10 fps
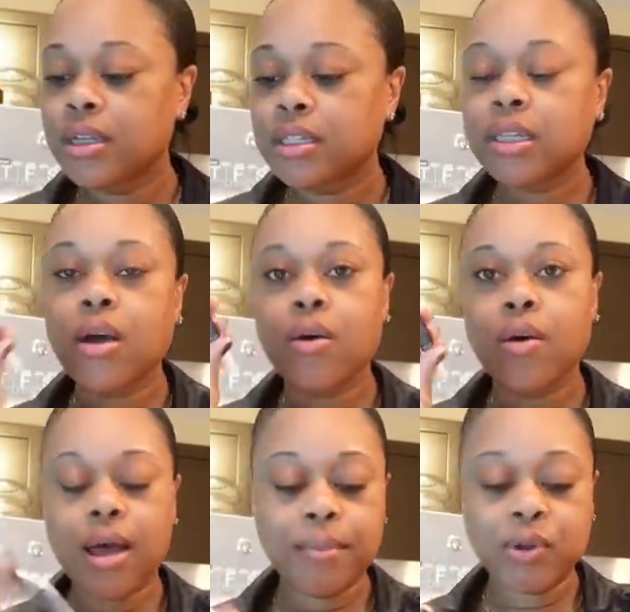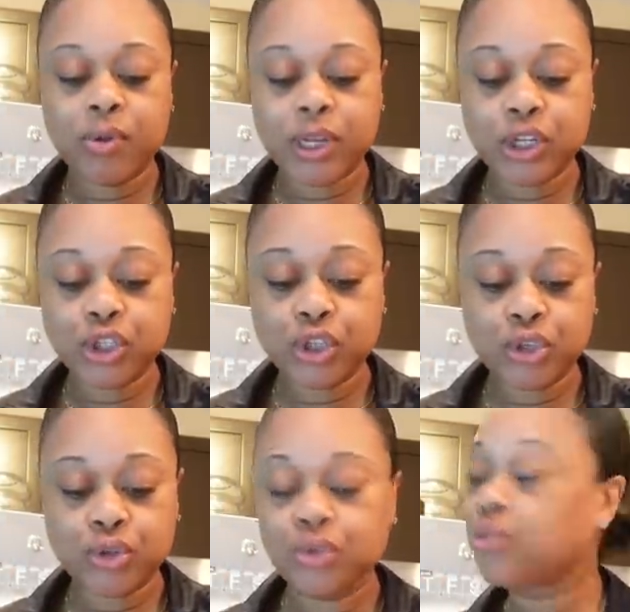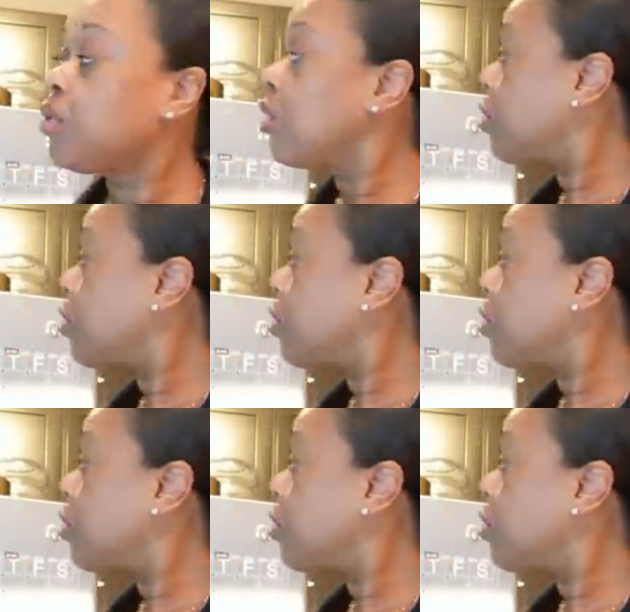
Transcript: So I'm going to